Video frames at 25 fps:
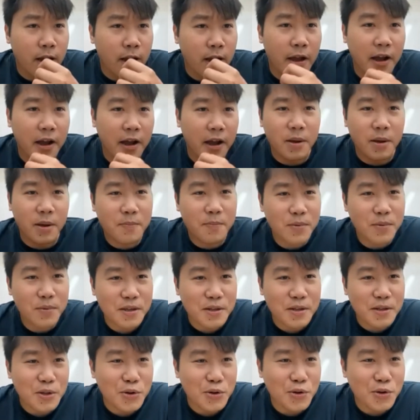I, I might be
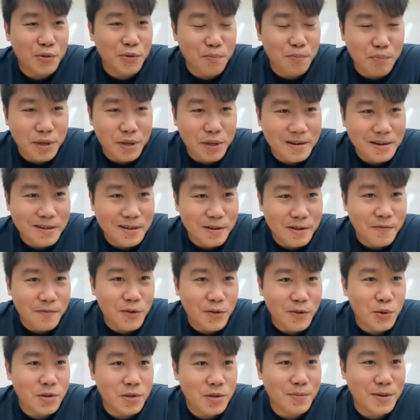a little bit
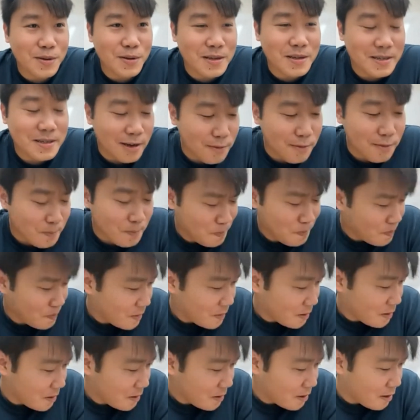confused because um
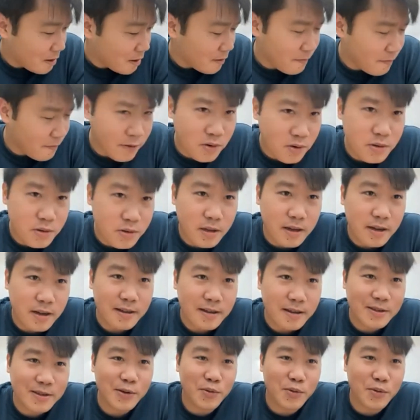uh, My uh,
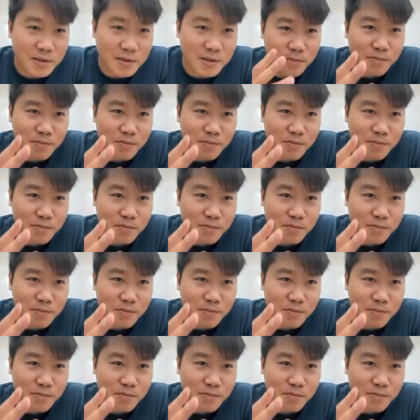explanation uh,